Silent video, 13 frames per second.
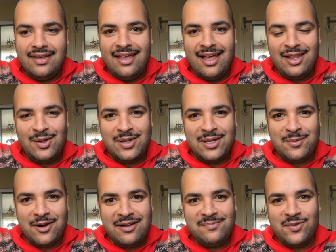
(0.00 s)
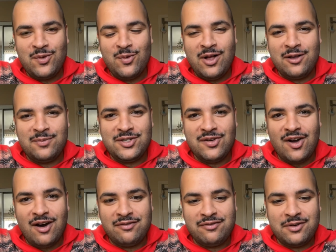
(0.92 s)
Hello, Libra. Welcome to your
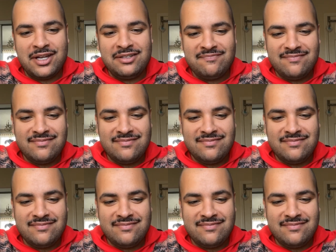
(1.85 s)
offering.